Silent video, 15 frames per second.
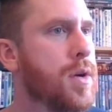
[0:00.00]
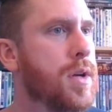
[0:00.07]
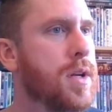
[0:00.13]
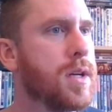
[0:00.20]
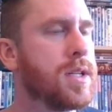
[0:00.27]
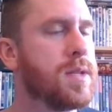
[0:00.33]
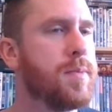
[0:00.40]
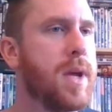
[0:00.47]

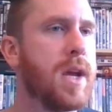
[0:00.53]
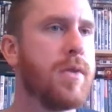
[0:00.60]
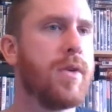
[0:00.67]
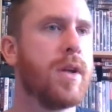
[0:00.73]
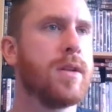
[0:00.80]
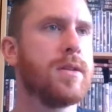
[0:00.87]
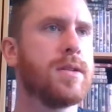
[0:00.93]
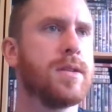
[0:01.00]

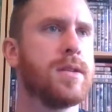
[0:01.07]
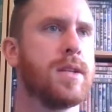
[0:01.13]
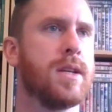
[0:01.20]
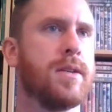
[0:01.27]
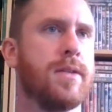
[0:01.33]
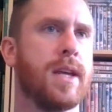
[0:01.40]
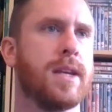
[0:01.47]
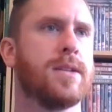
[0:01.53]
experience
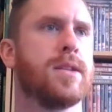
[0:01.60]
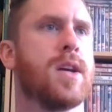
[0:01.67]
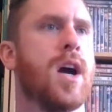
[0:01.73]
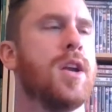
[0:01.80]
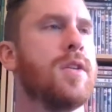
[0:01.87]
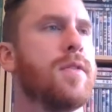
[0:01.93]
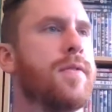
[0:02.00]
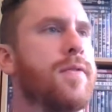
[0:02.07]
this
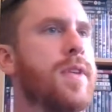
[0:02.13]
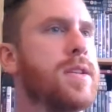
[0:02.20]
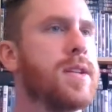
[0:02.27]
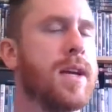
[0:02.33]
kind of this